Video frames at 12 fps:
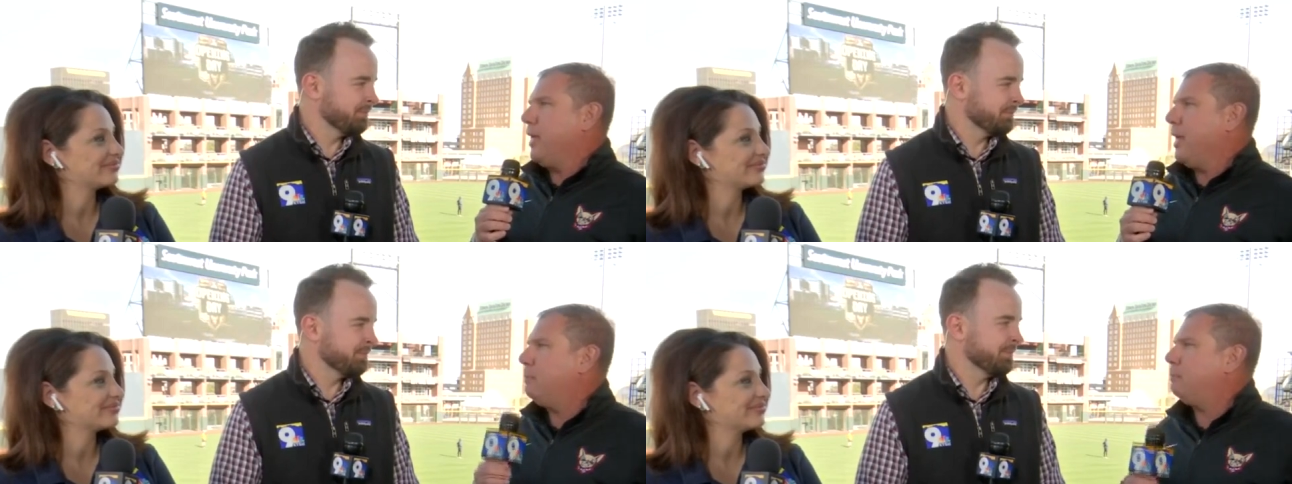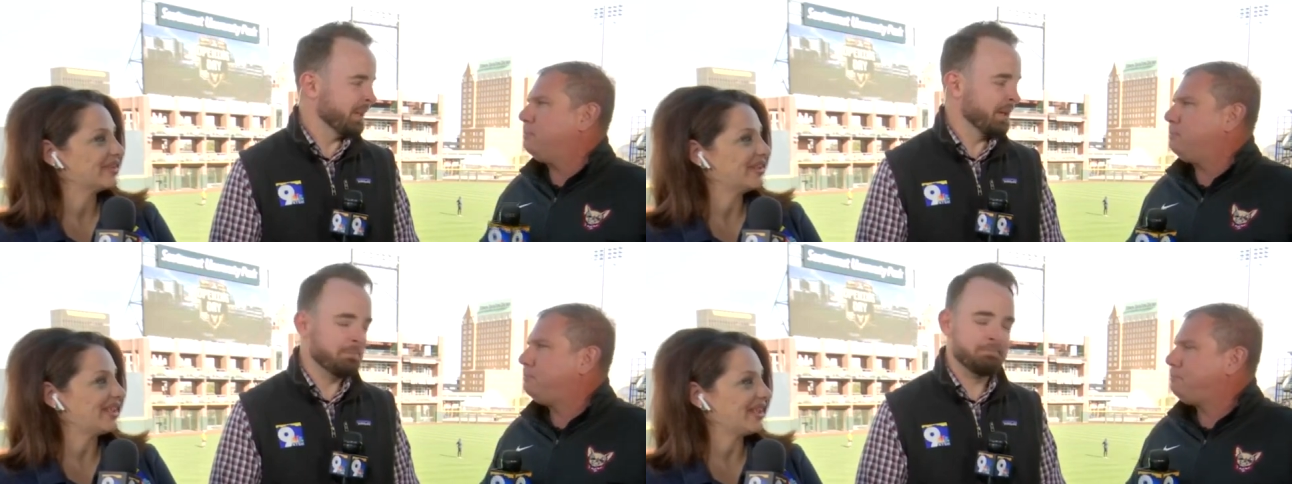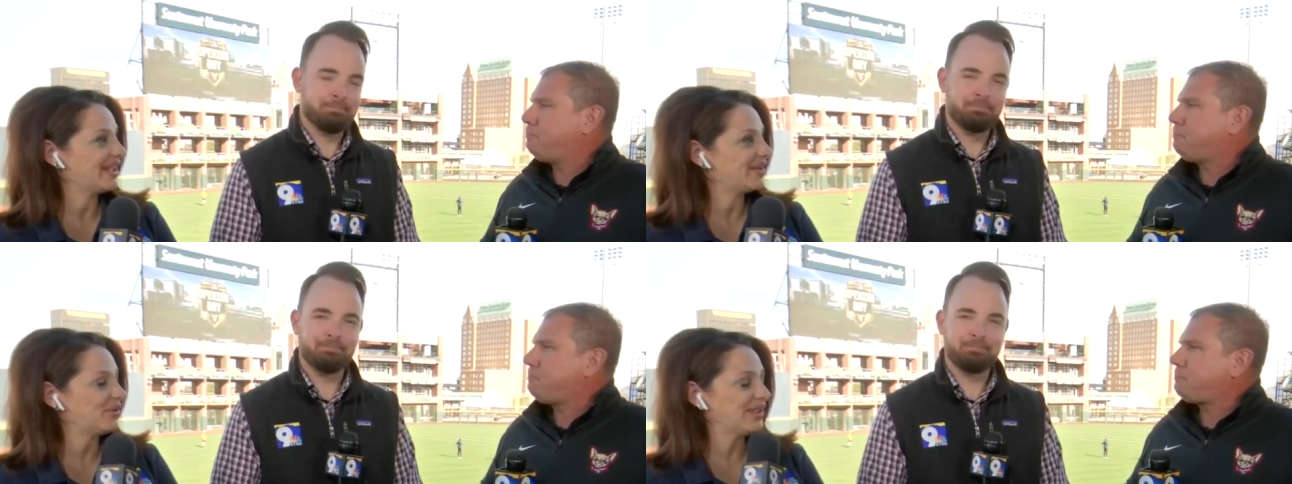Speaker 1: that. Yeah.
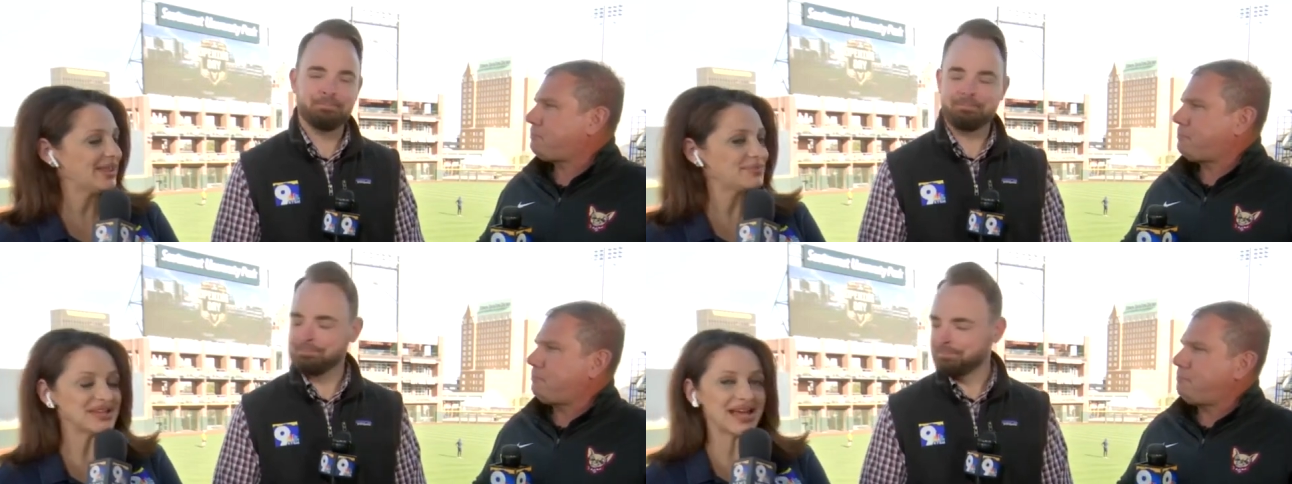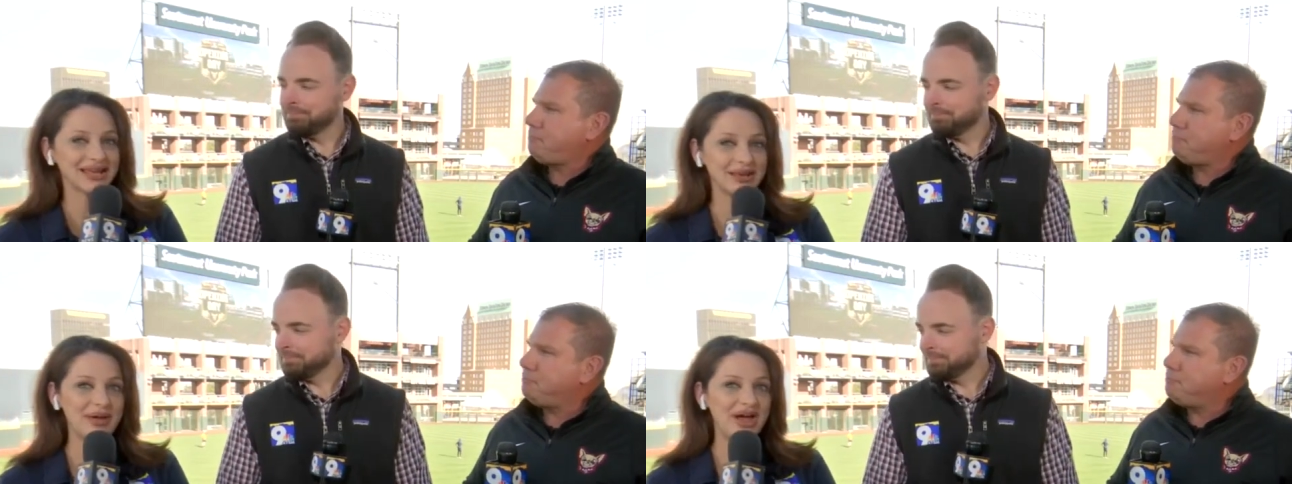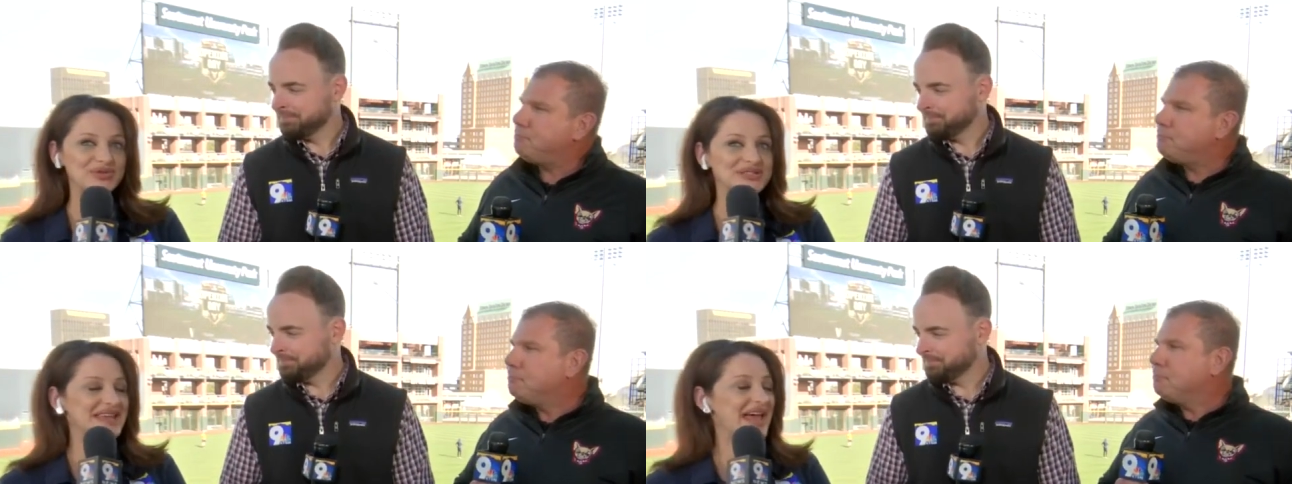yeah, we keep talking
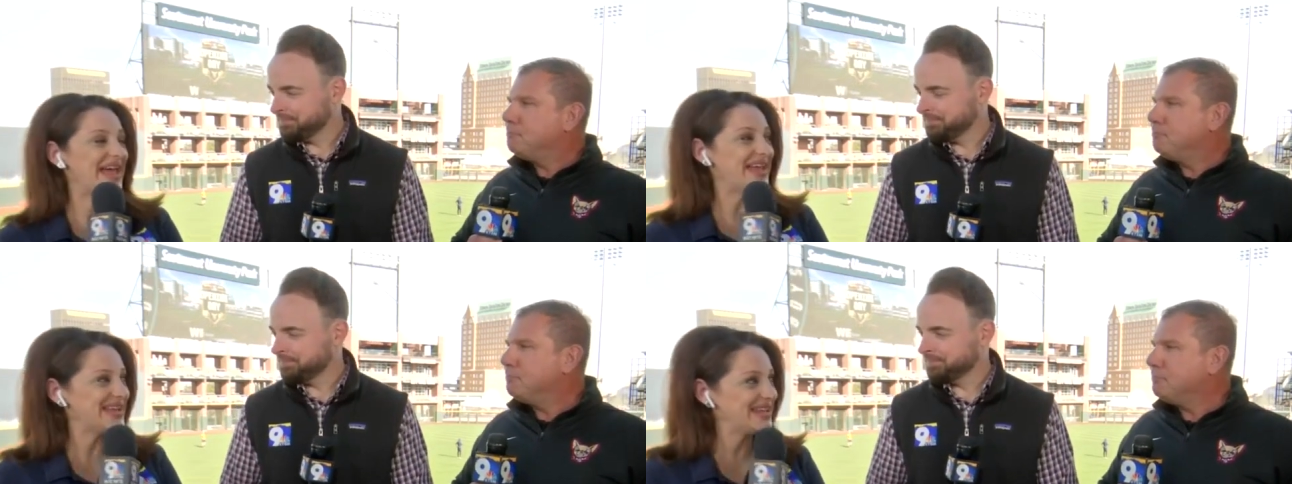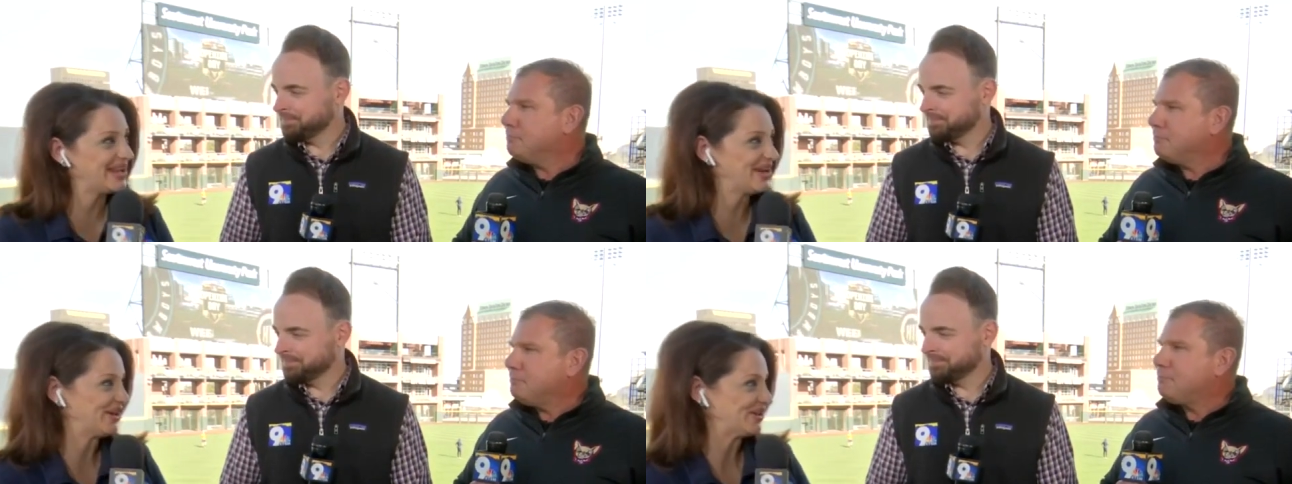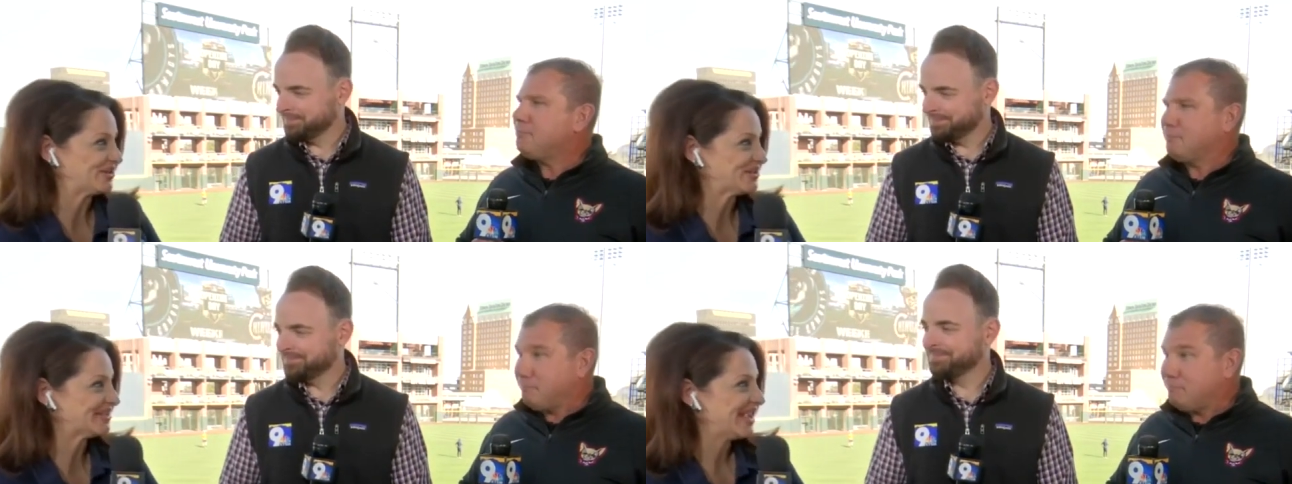about 10
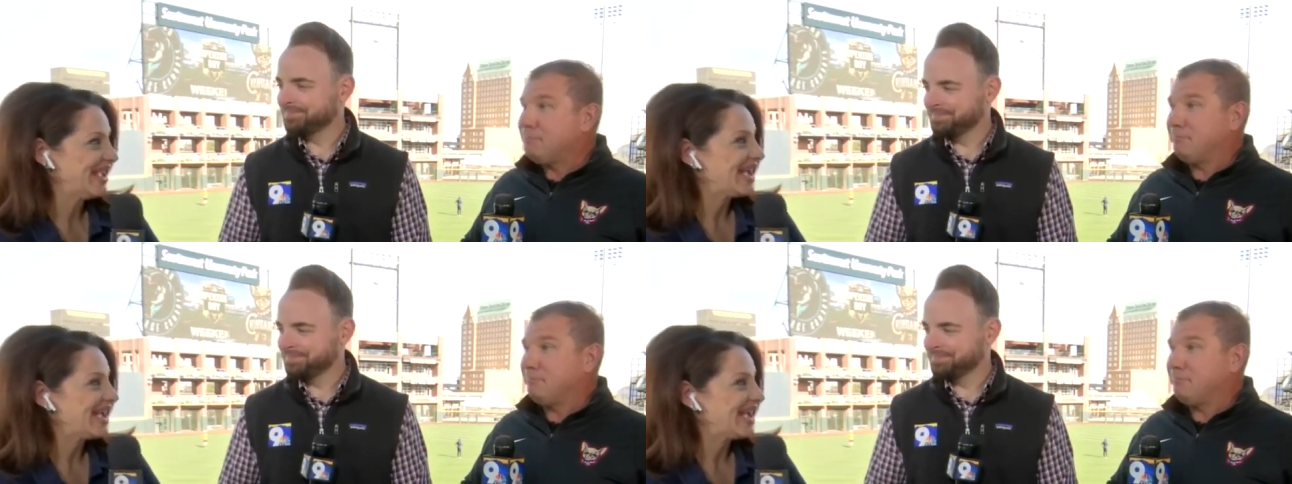years,